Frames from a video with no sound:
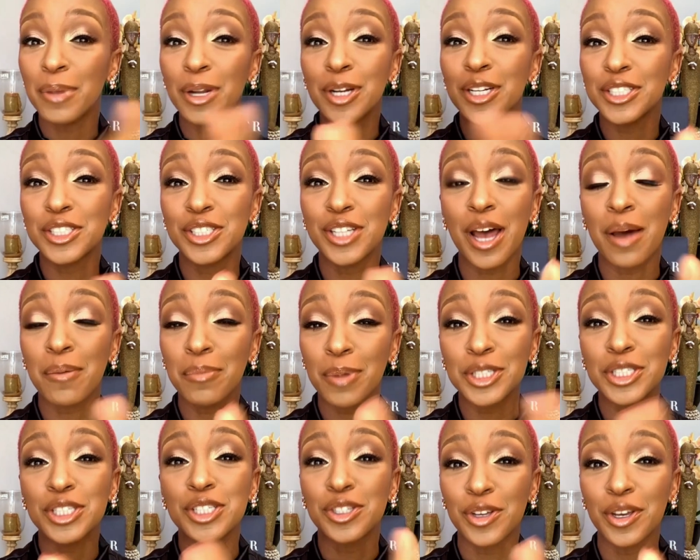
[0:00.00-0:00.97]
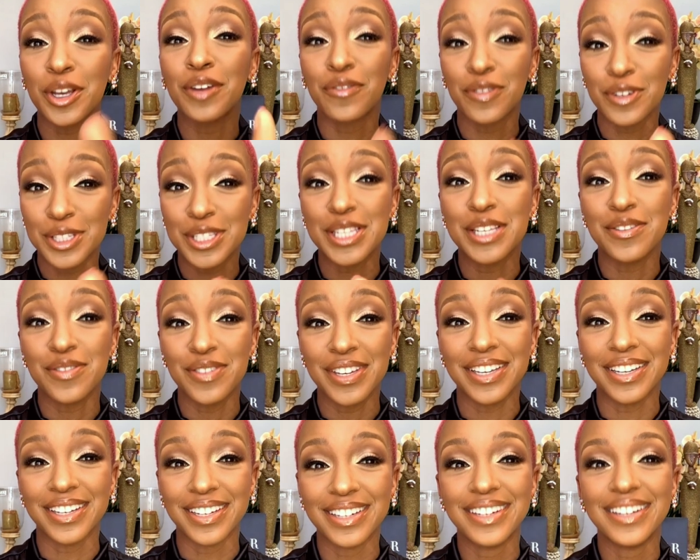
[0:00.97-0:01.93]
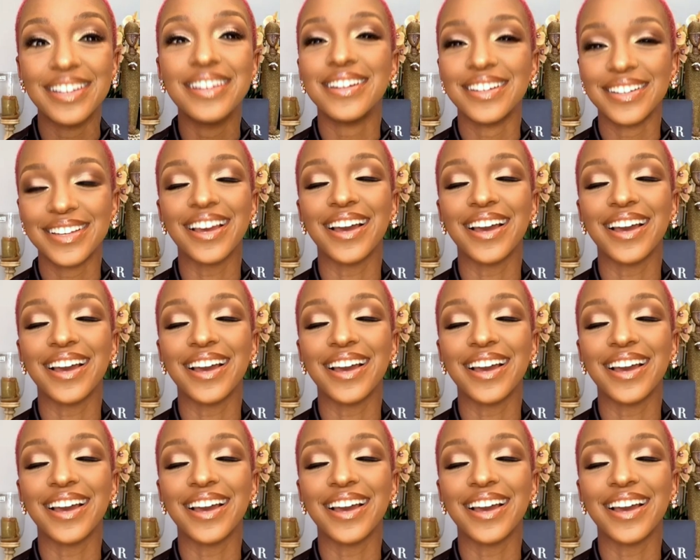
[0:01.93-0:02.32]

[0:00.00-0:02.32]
you know, I'm, I, not, know, I'm I know. not just doing it for TV.